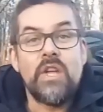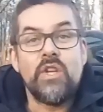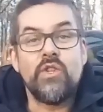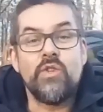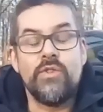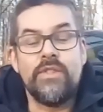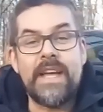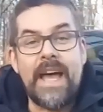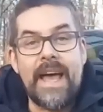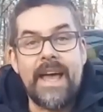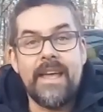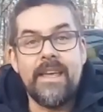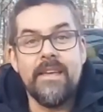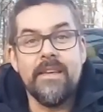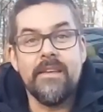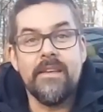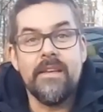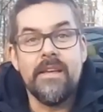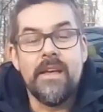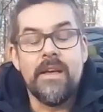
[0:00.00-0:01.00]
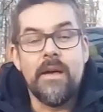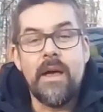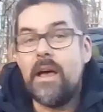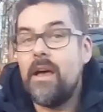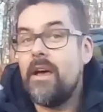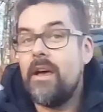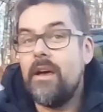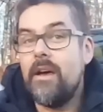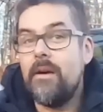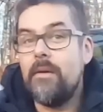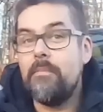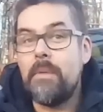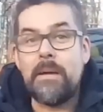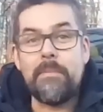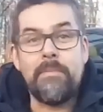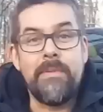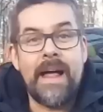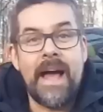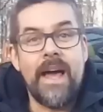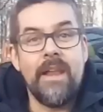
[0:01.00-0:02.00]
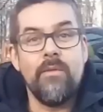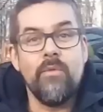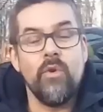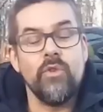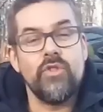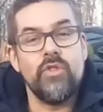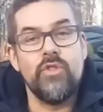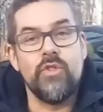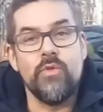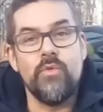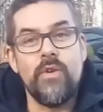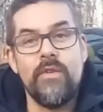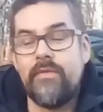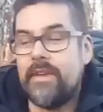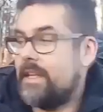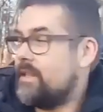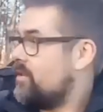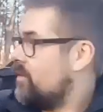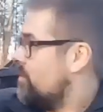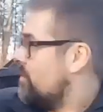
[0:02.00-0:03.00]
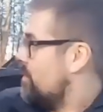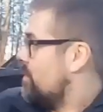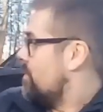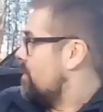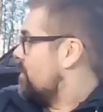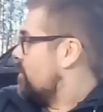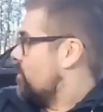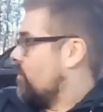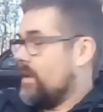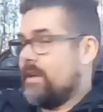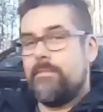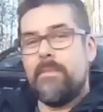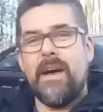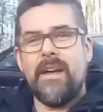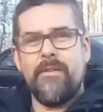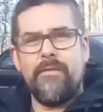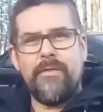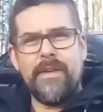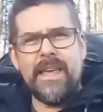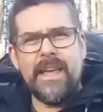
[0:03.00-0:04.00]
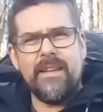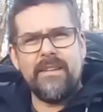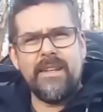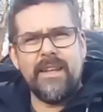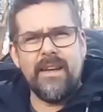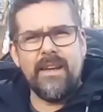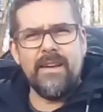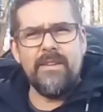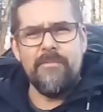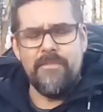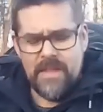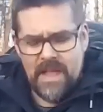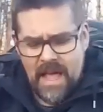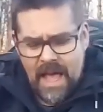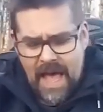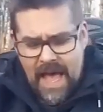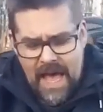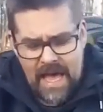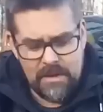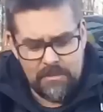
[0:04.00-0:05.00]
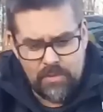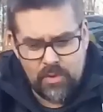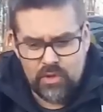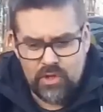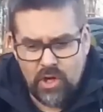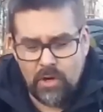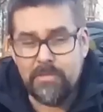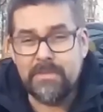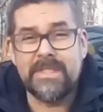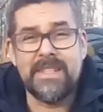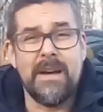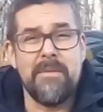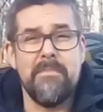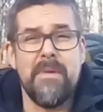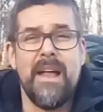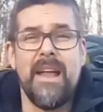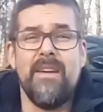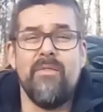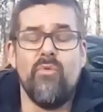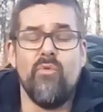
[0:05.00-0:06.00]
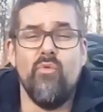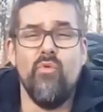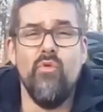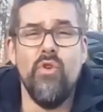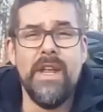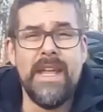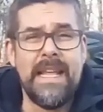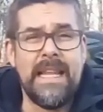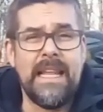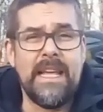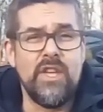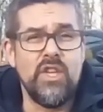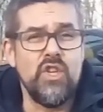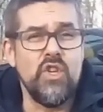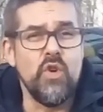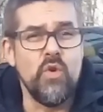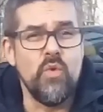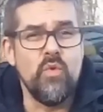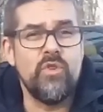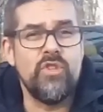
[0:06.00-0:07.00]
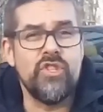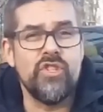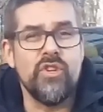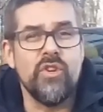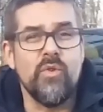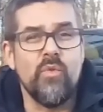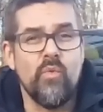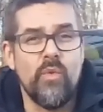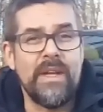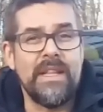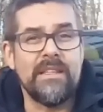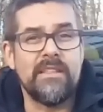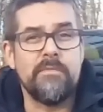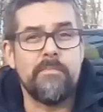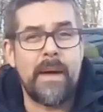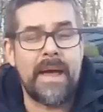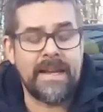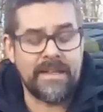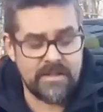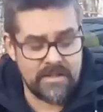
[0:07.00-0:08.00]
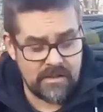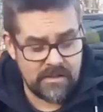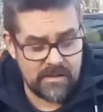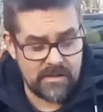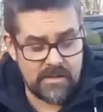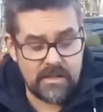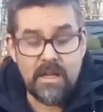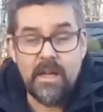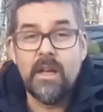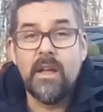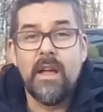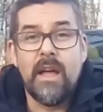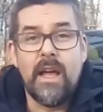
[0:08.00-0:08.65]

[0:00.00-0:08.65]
Today my plan was to do a video with my Fiat here and put on some really huge wheel spacers.